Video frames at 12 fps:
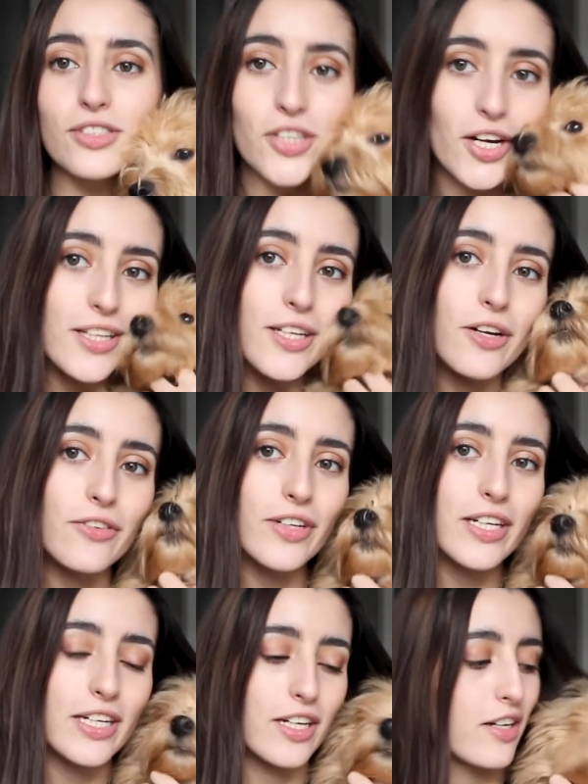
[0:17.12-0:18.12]
Charlie over
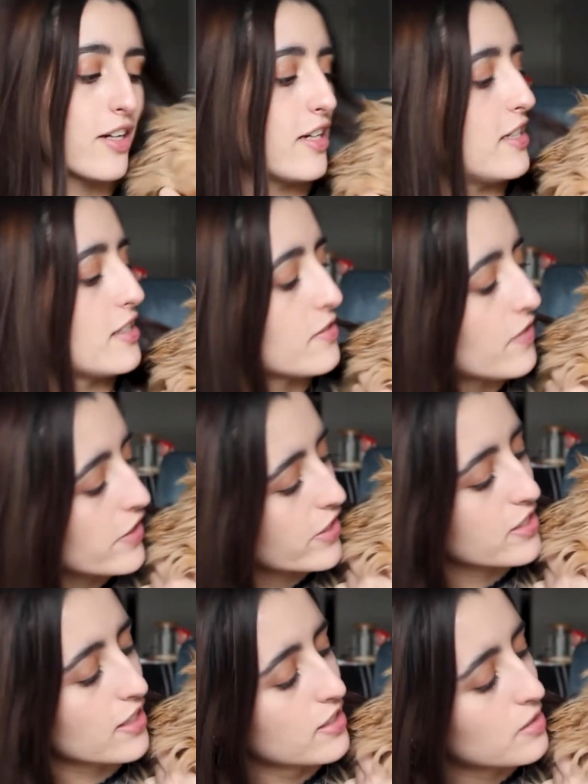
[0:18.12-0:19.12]
here is very
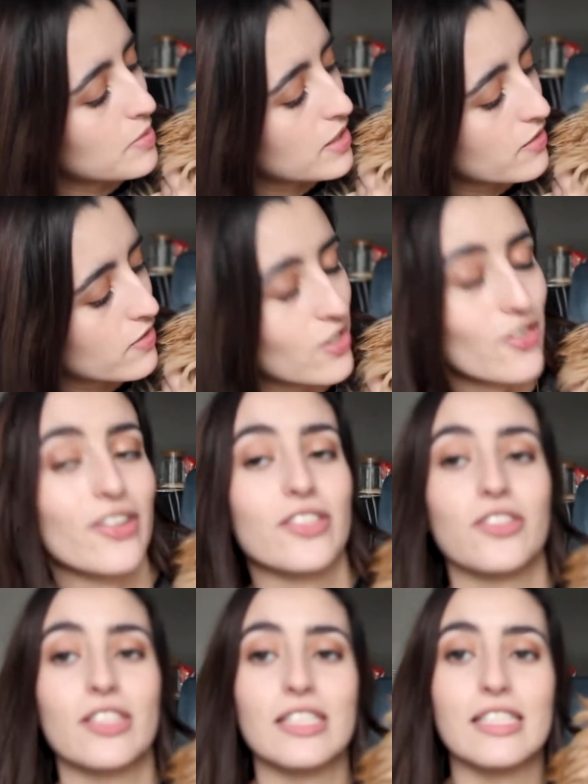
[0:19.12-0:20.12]
excited to be in the video, as
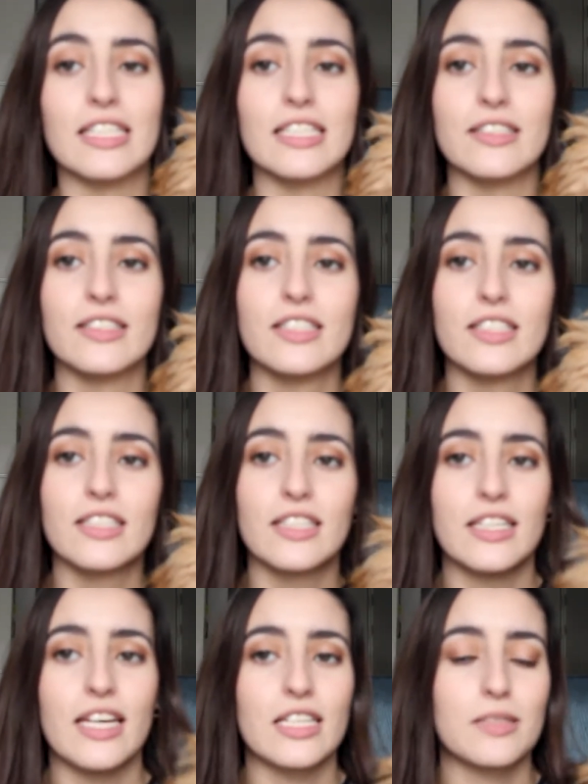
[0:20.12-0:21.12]
you can see.
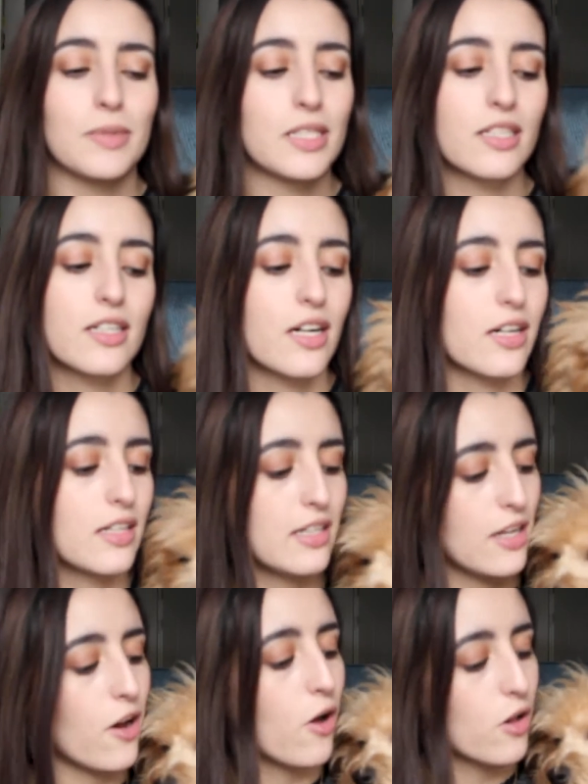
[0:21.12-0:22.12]
He has been
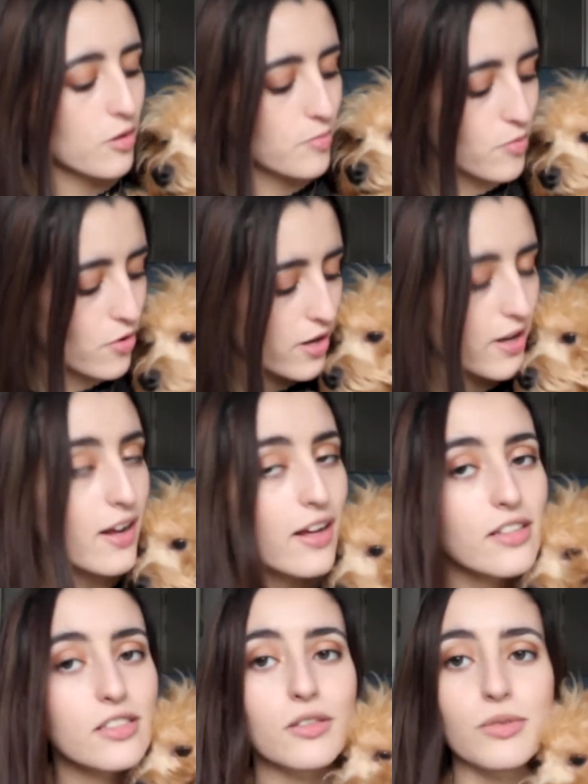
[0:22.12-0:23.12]
cuddly all
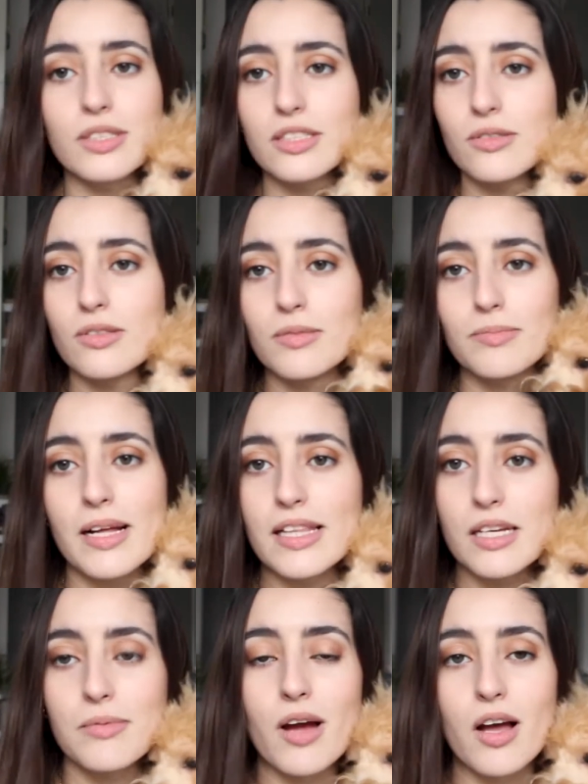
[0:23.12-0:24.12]
morning, so we're doing
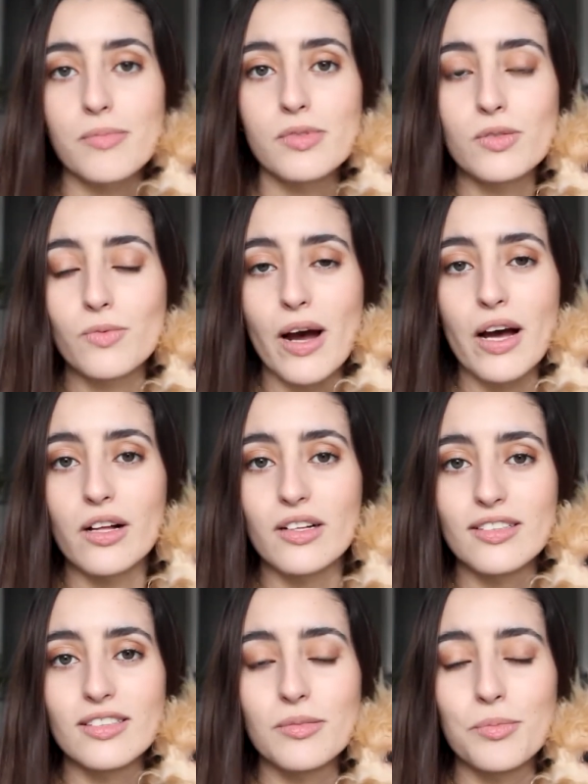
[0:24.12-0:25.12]
belly rubs
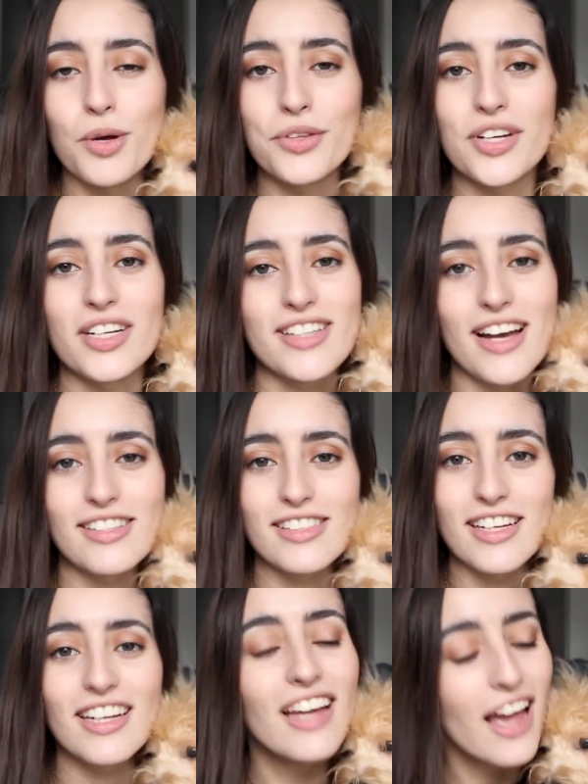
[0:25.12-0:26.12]
while
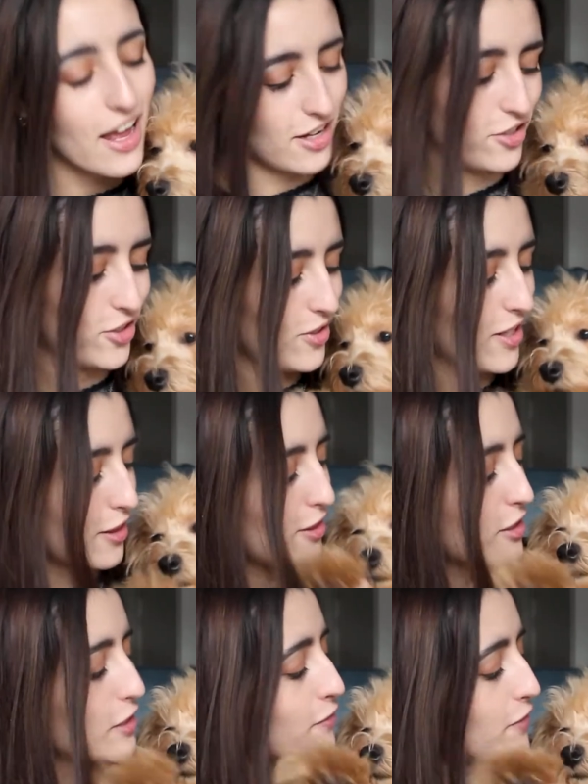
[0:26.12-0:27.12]
multitasking and shooting this